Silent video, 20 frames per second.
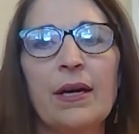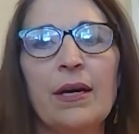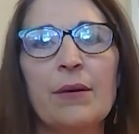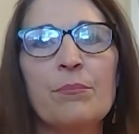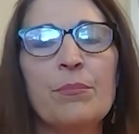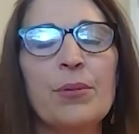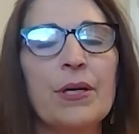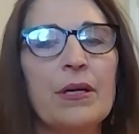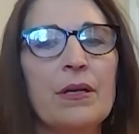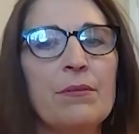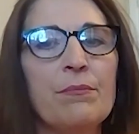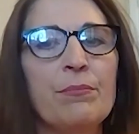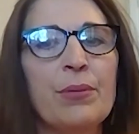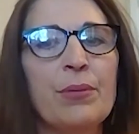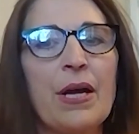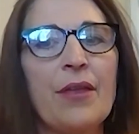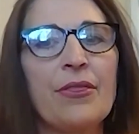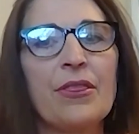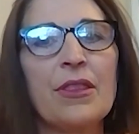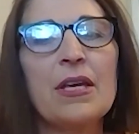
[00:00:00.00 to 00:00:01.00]
but
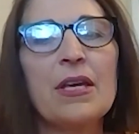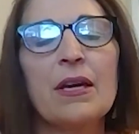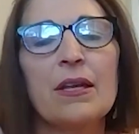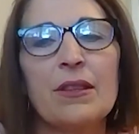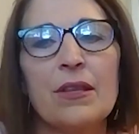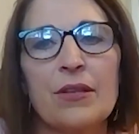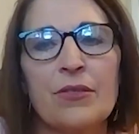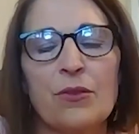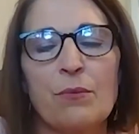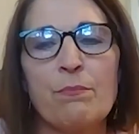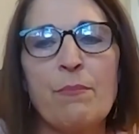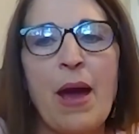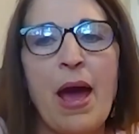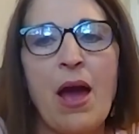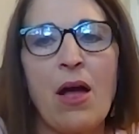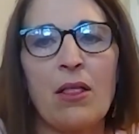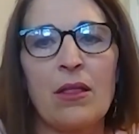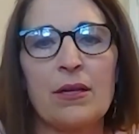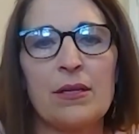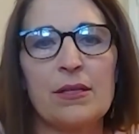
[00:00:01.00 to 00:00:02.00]
I think that the
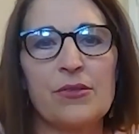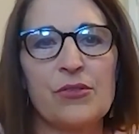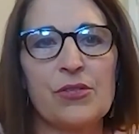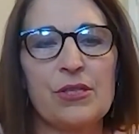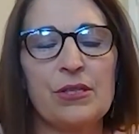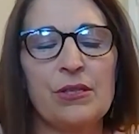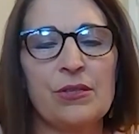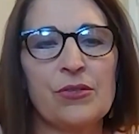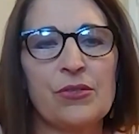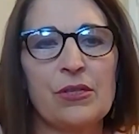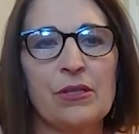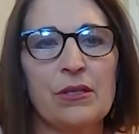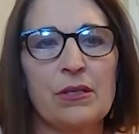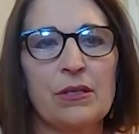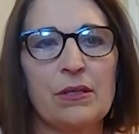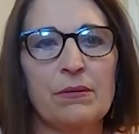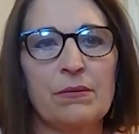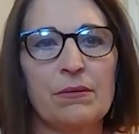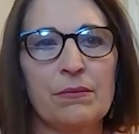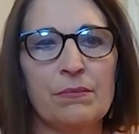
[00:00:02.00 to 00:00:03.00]
balance
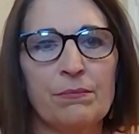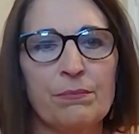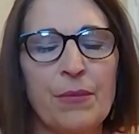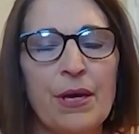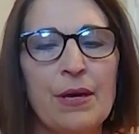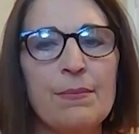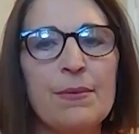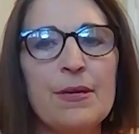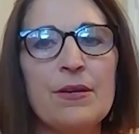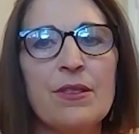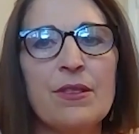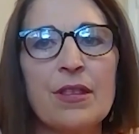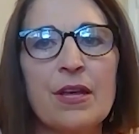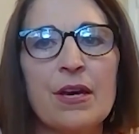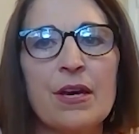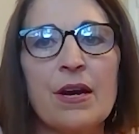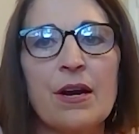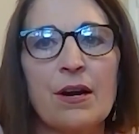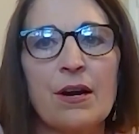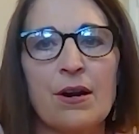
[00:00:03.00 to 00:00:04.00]
isn't maybe
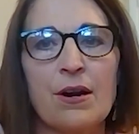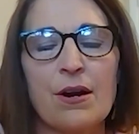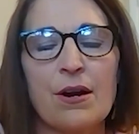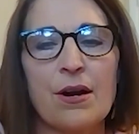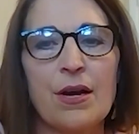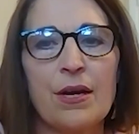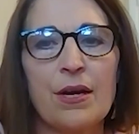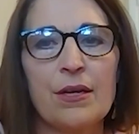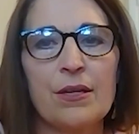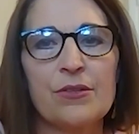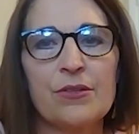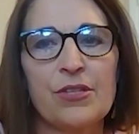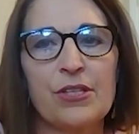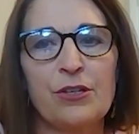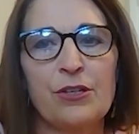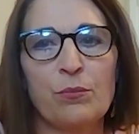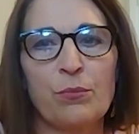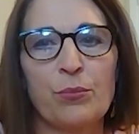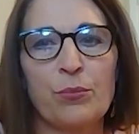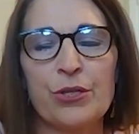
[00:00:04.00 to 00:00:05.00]
there
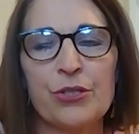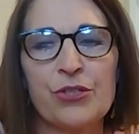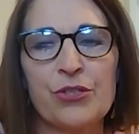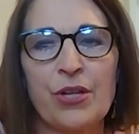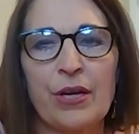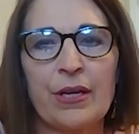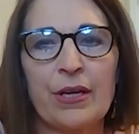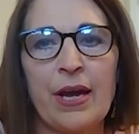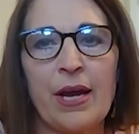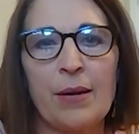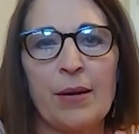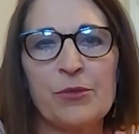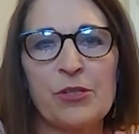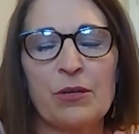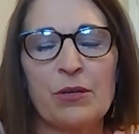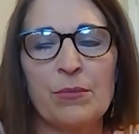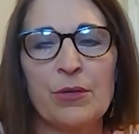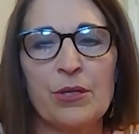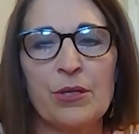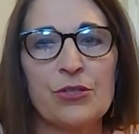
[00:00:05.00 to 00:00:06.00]
to help bridge that
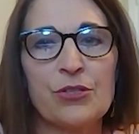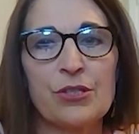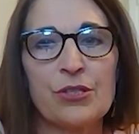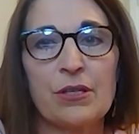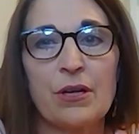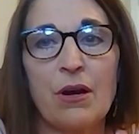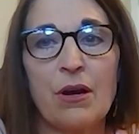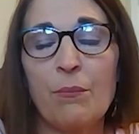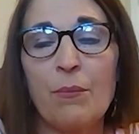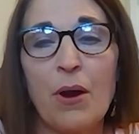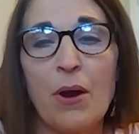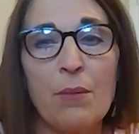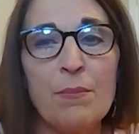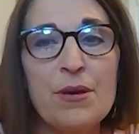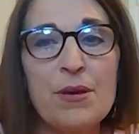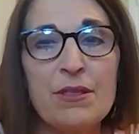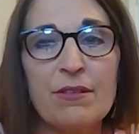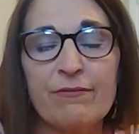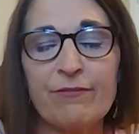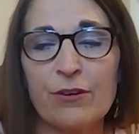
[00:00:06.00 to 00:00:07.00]
gap so much.
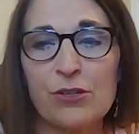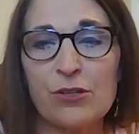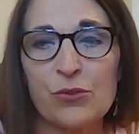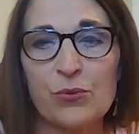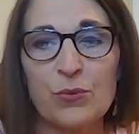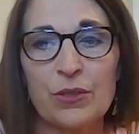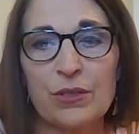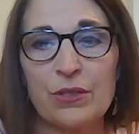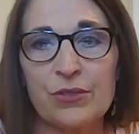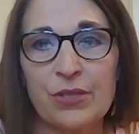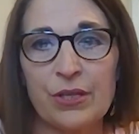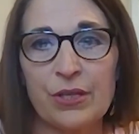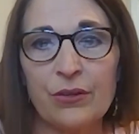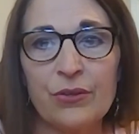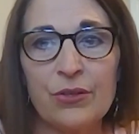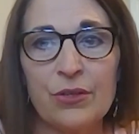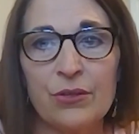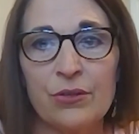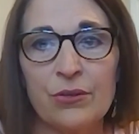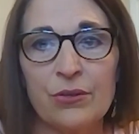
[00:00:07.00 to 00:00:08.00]
I'll be the first one to
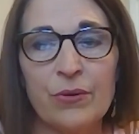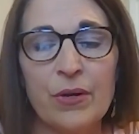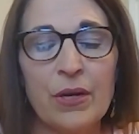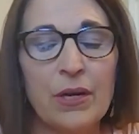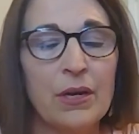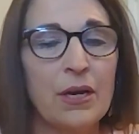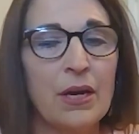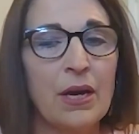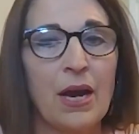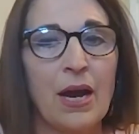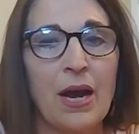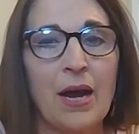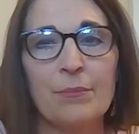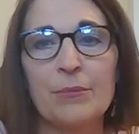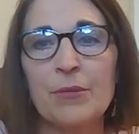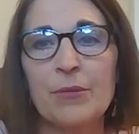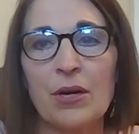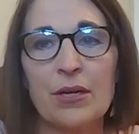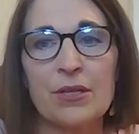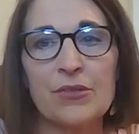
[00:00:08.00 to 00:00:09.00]
tell you,
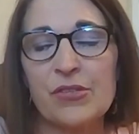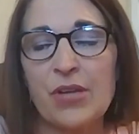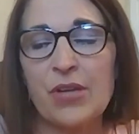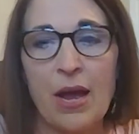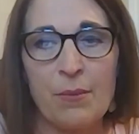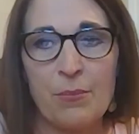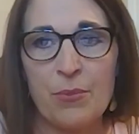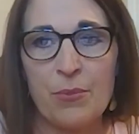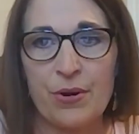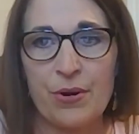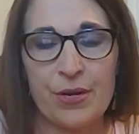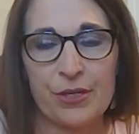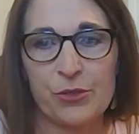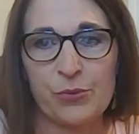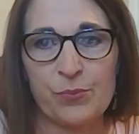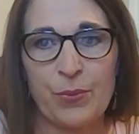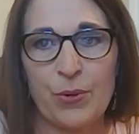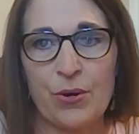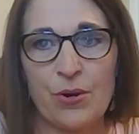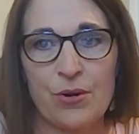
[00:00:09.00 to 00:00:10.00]
I'm not a cyber
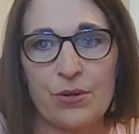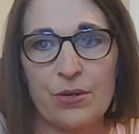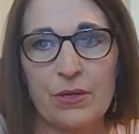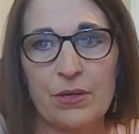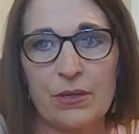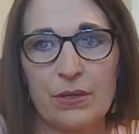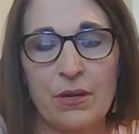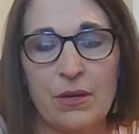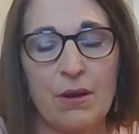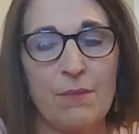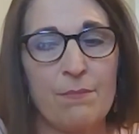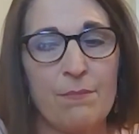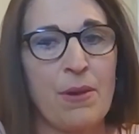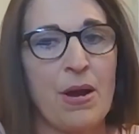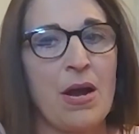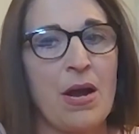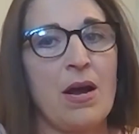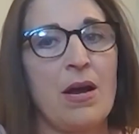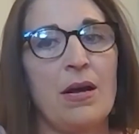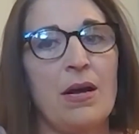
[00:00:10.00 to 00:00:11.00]
expert, not
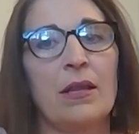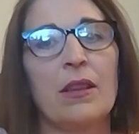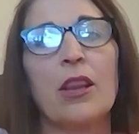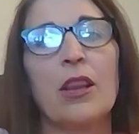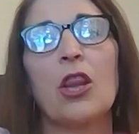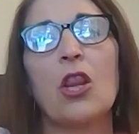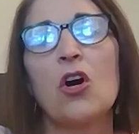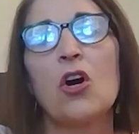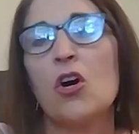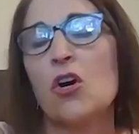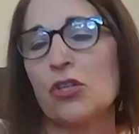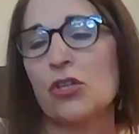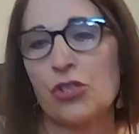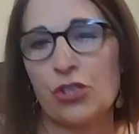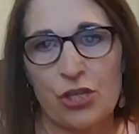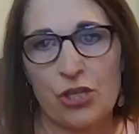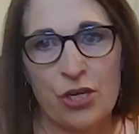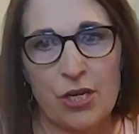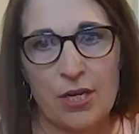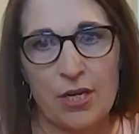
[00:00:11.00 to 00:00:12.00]
by a long
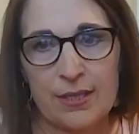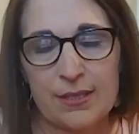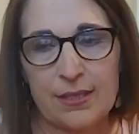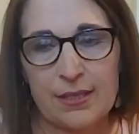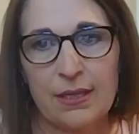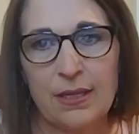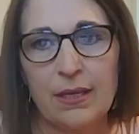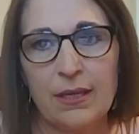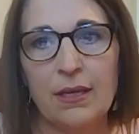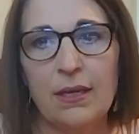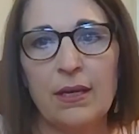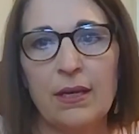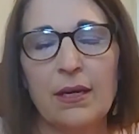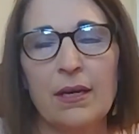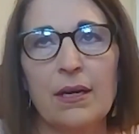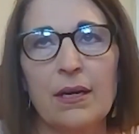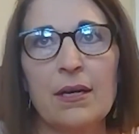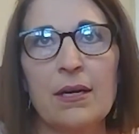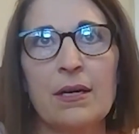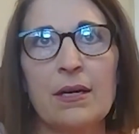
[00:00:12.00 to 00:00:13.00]
shot.
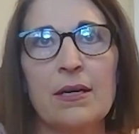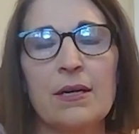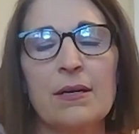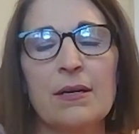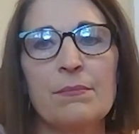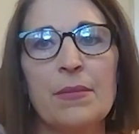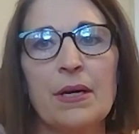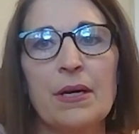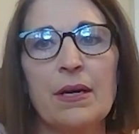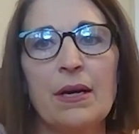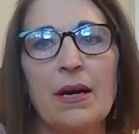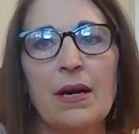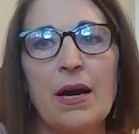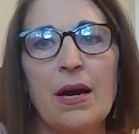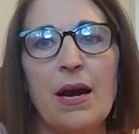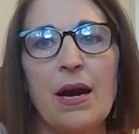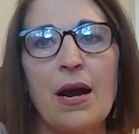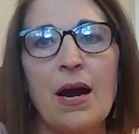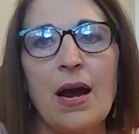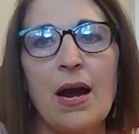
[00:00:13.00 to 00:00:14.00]

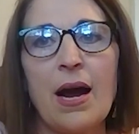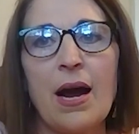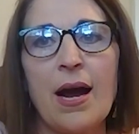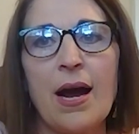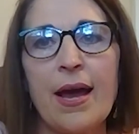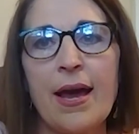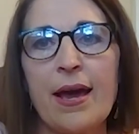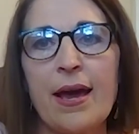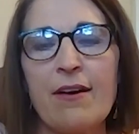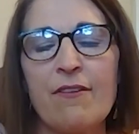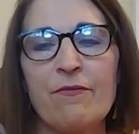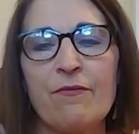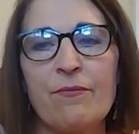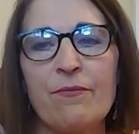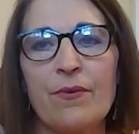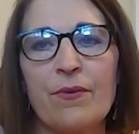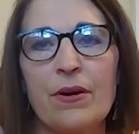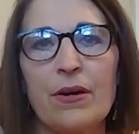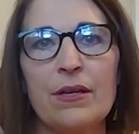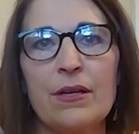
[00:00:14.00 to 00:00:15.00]
I
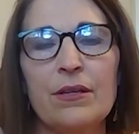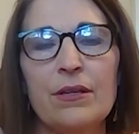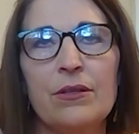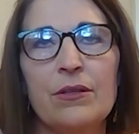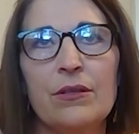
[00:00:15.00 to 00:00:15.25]
have,